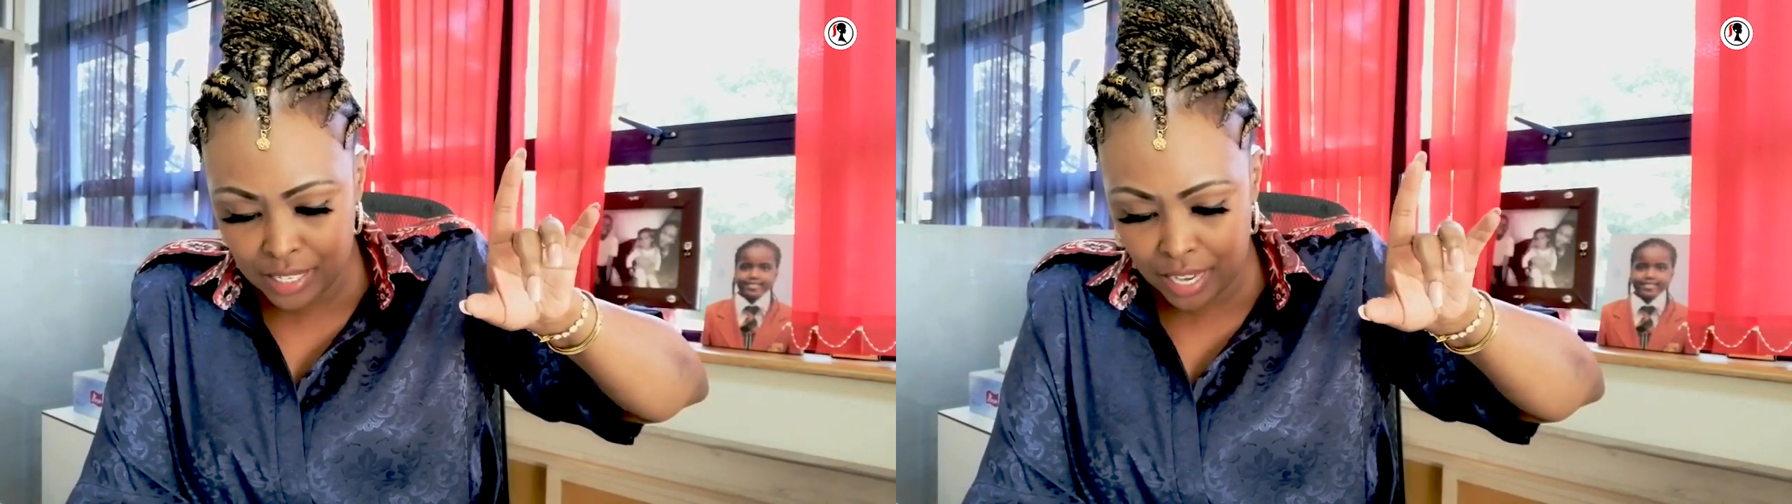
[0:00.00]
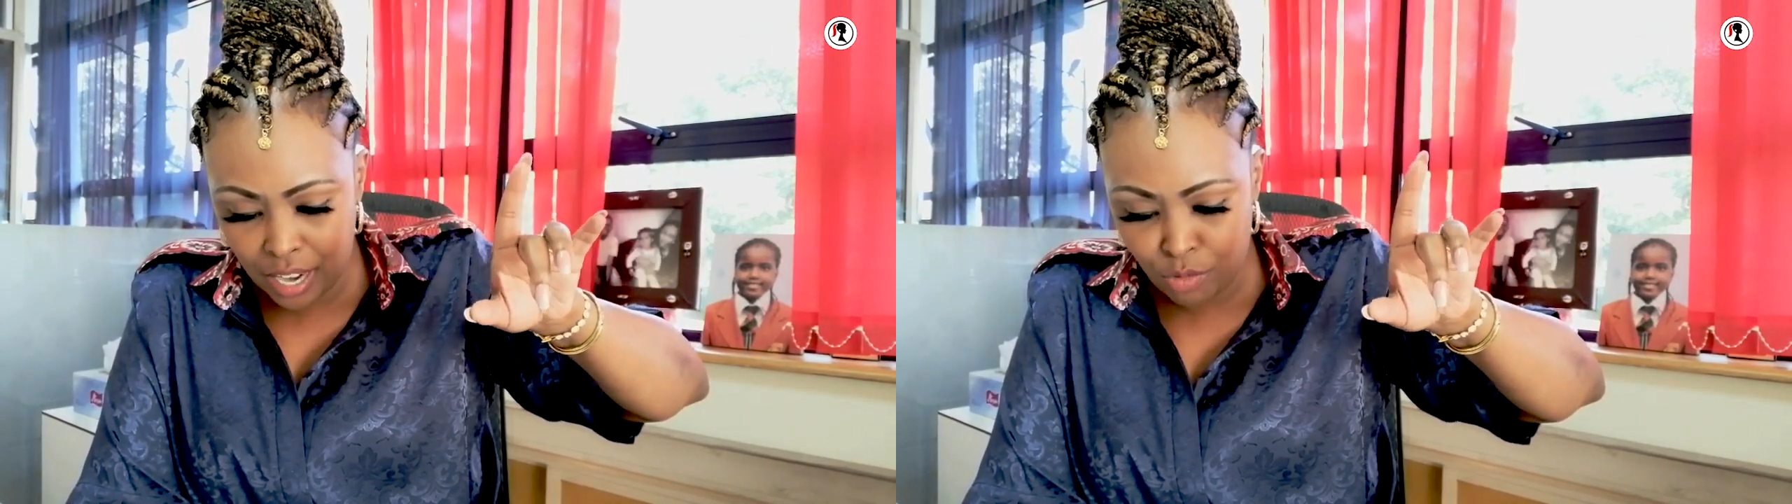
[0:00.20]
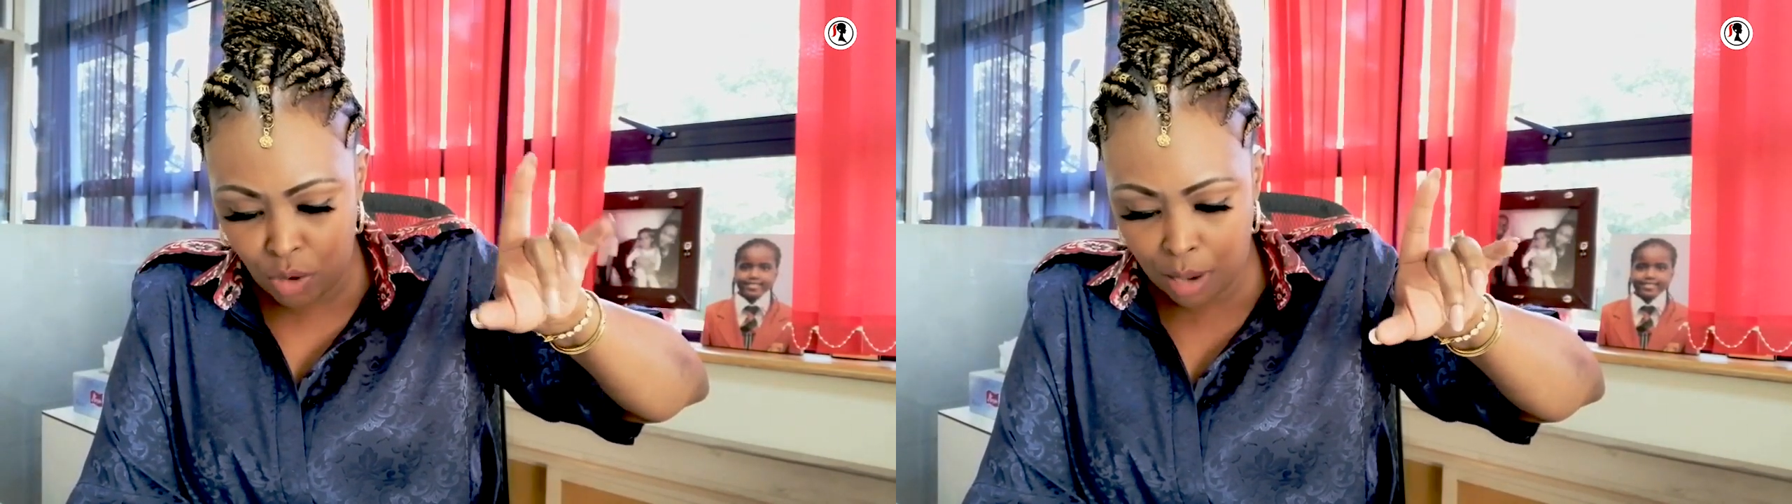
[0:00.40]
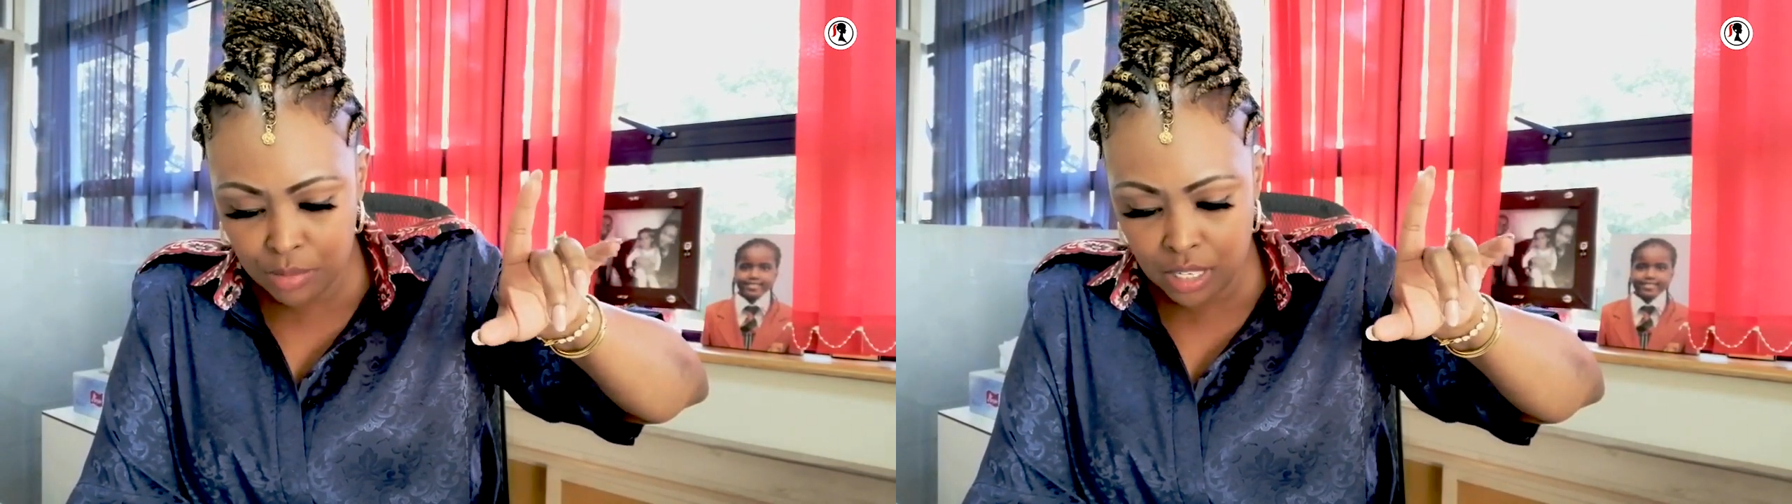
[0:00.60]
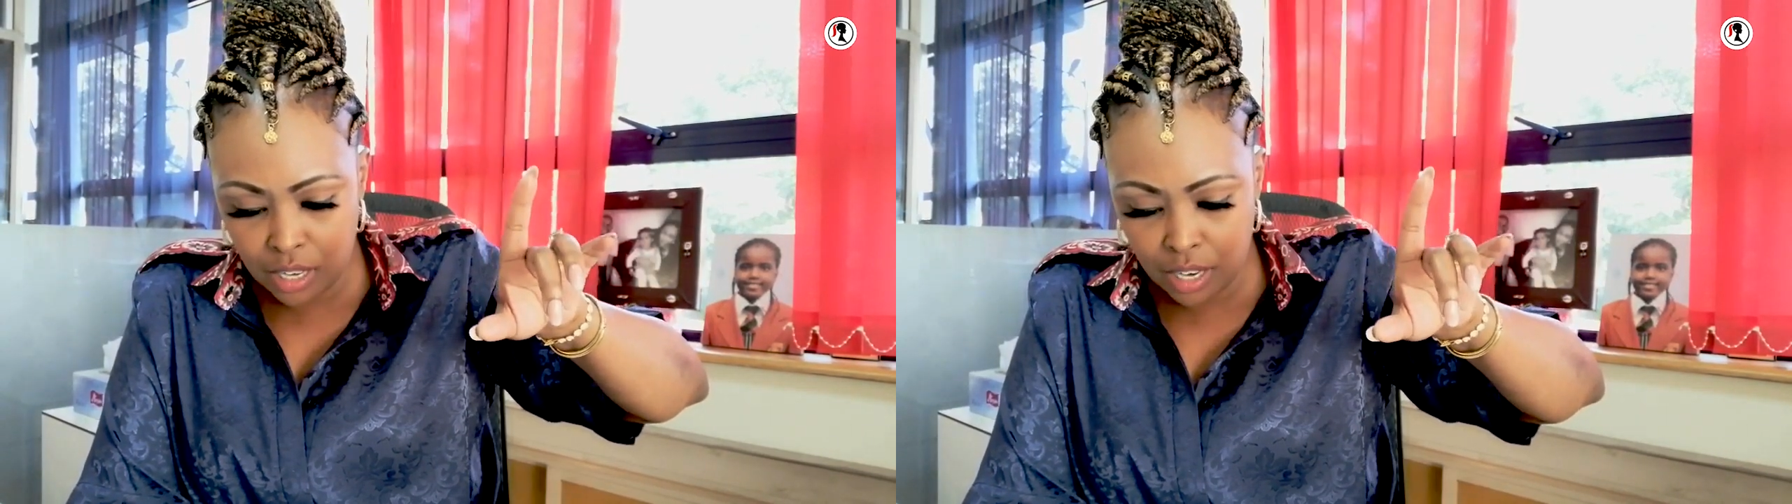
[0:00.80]
Dave
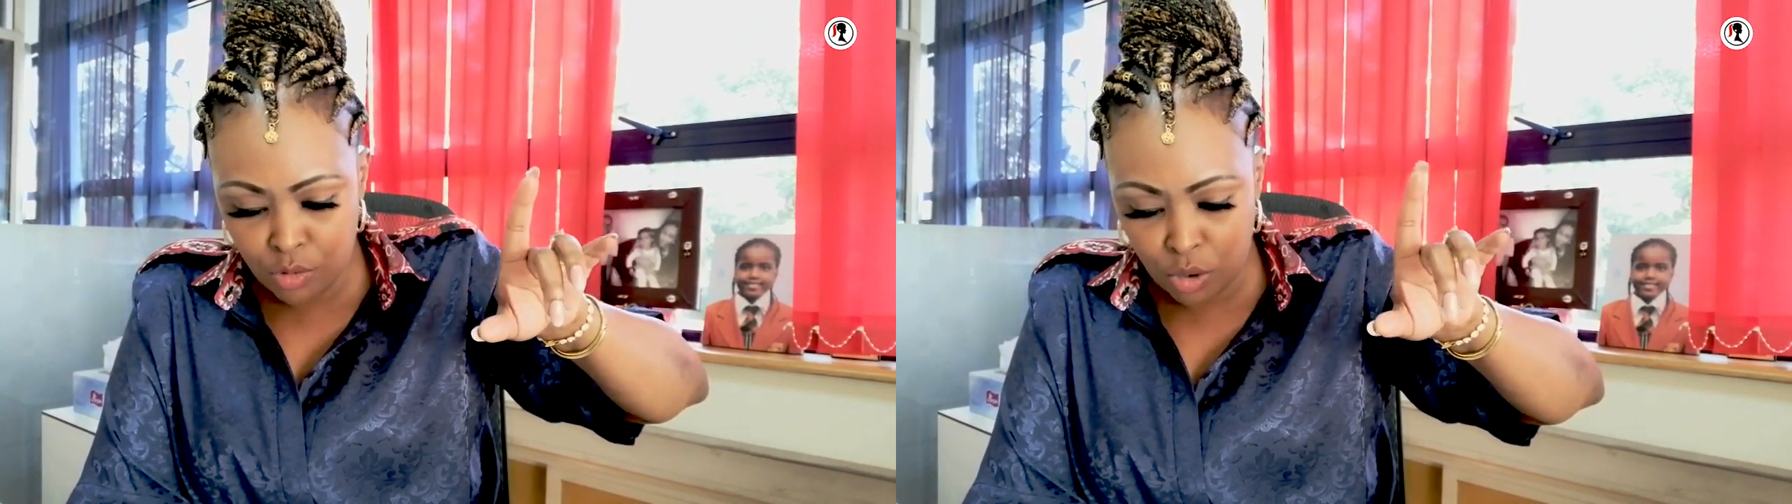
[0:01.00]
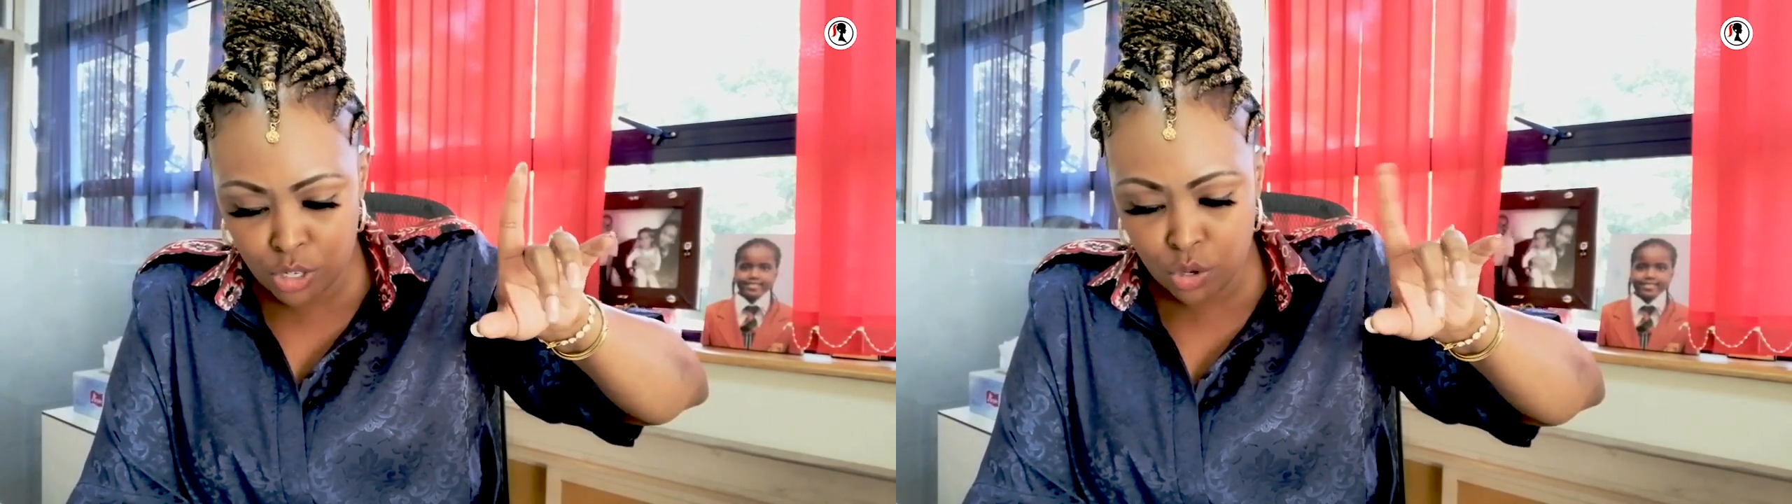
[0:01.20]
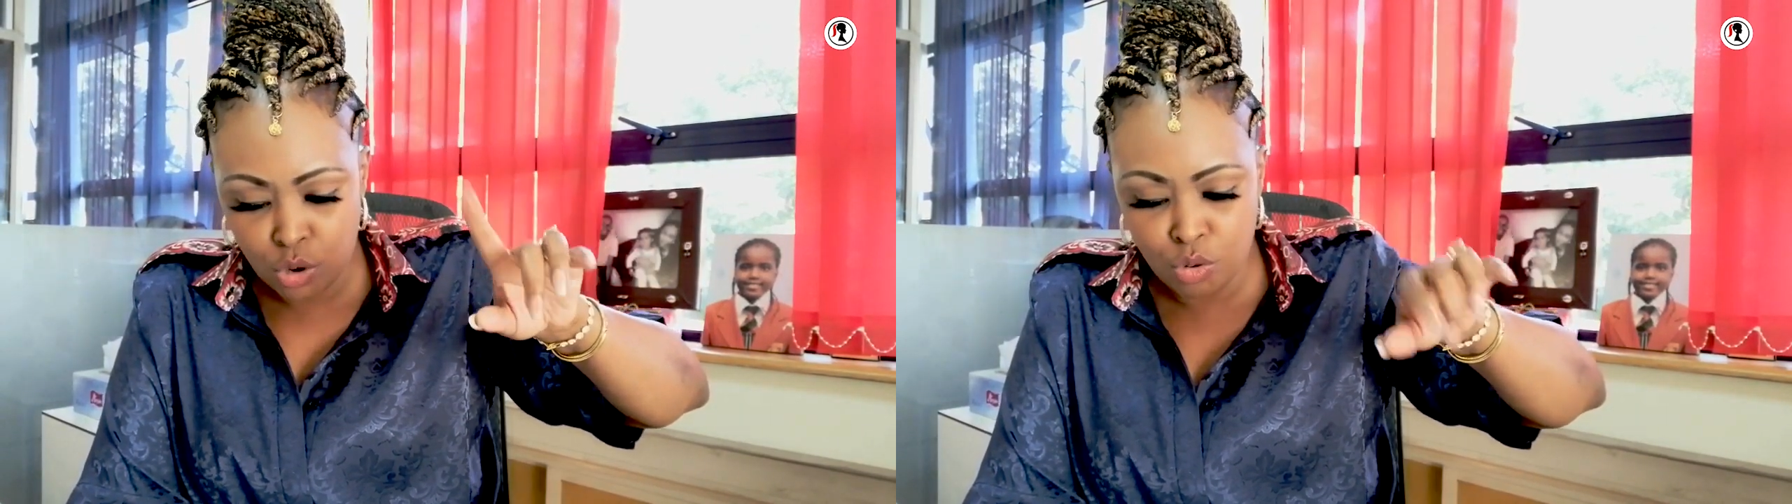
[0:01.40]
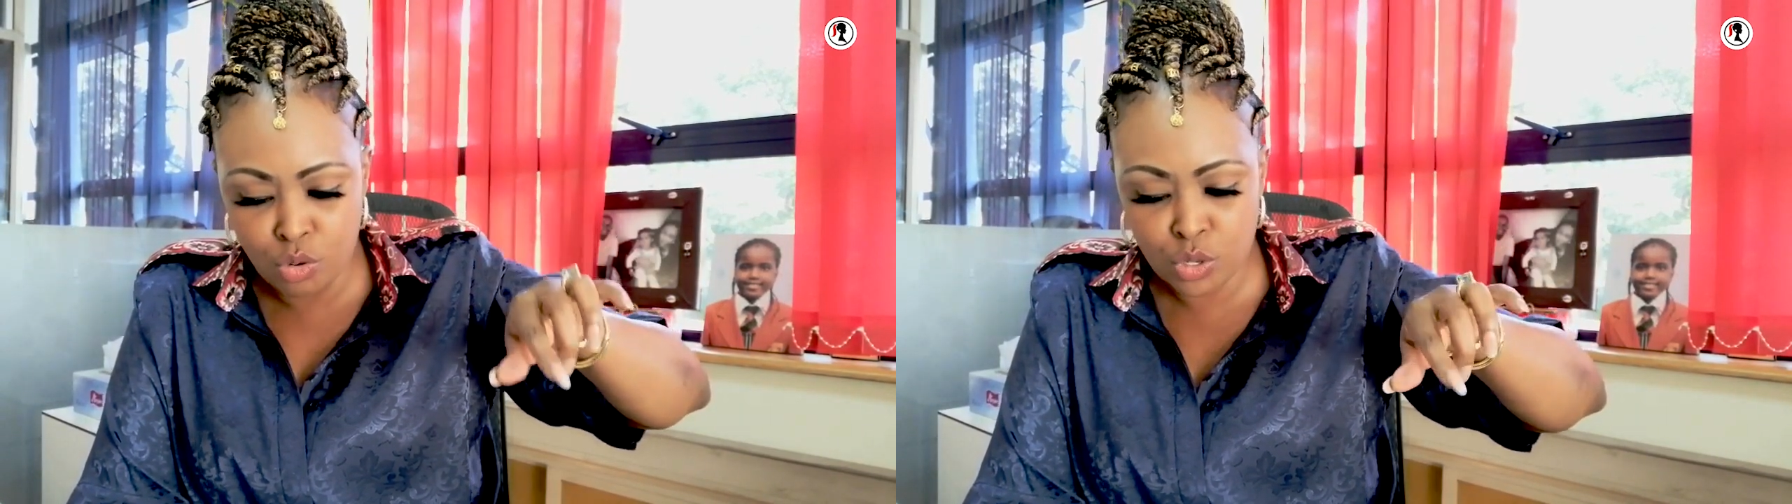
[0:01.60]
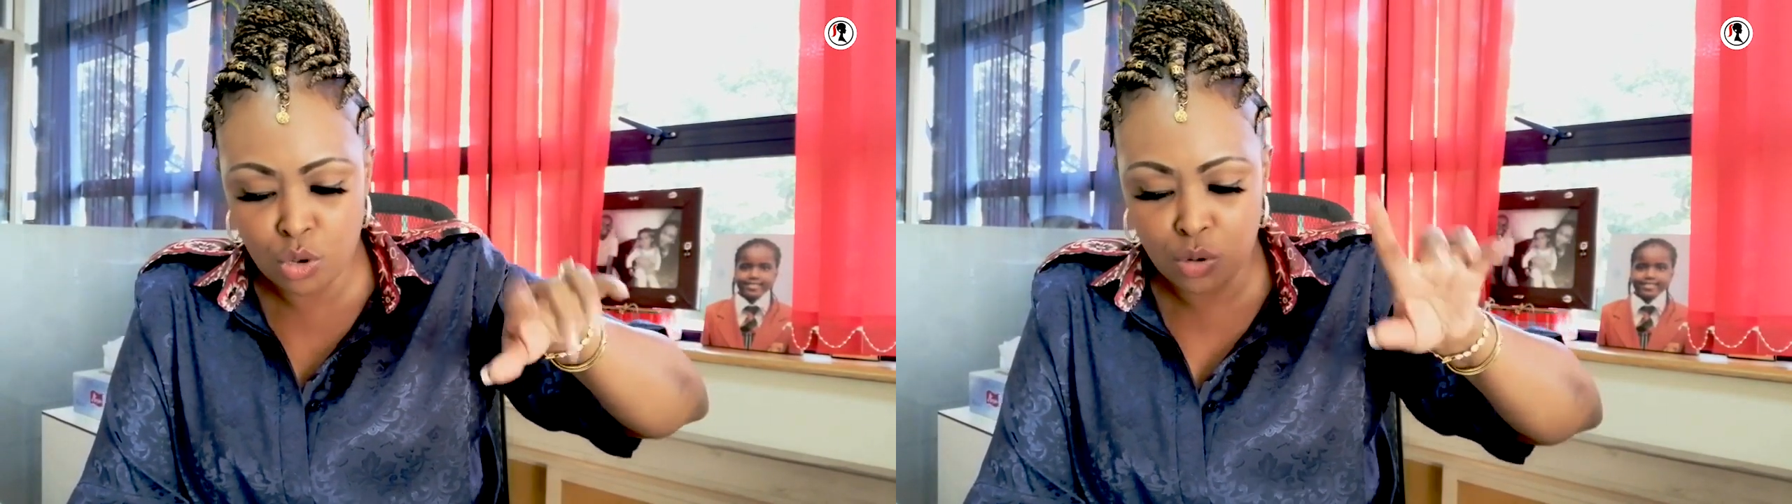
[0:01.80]
Ramsey and Rachel Cruz